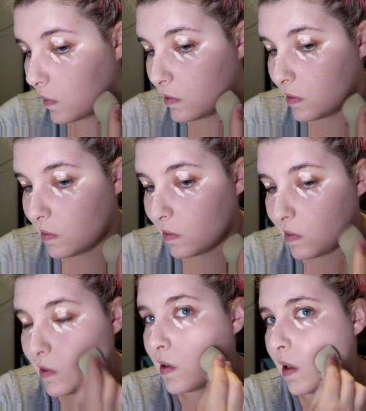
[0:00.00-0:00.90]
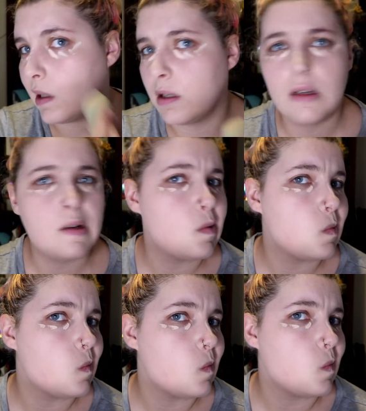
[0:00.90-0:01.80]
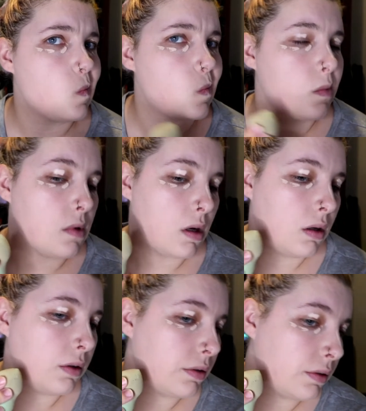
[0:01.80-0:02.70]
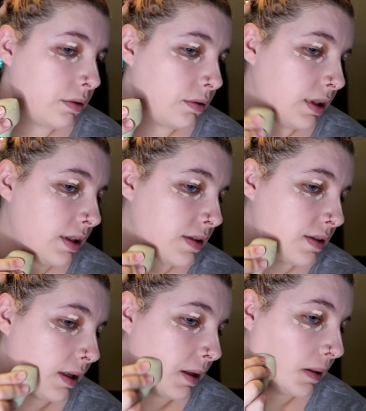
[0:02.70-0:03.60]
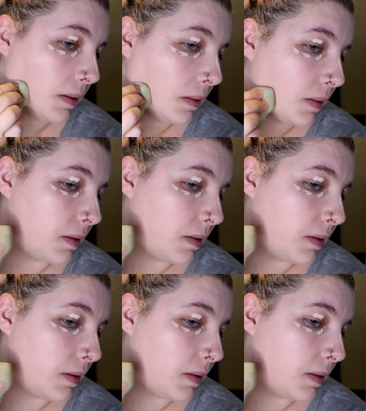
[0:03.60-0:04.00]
It didn't on this side. Only this side.